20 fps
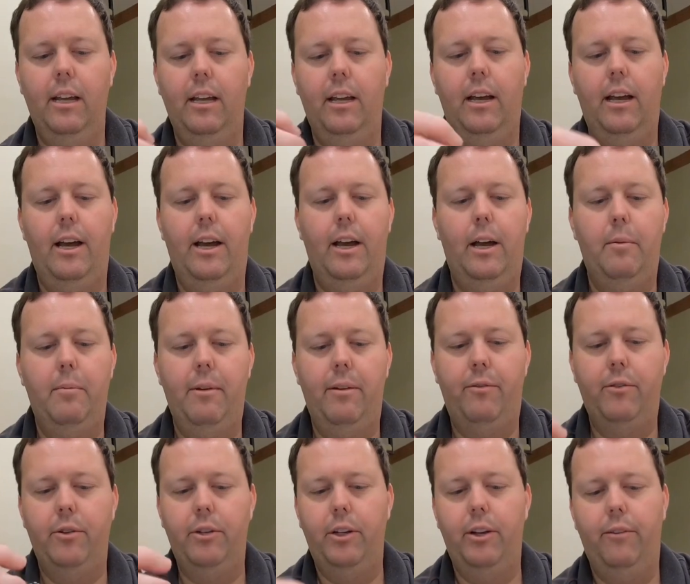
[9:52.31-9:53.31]
if
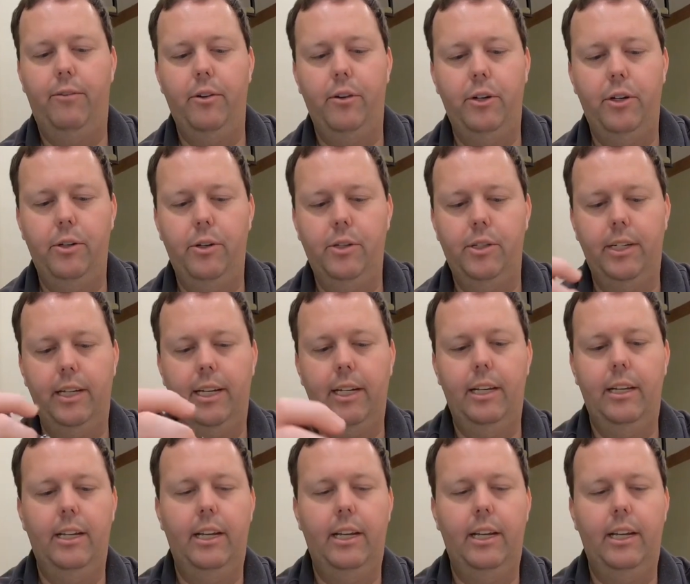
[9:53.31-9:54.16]
you're using it.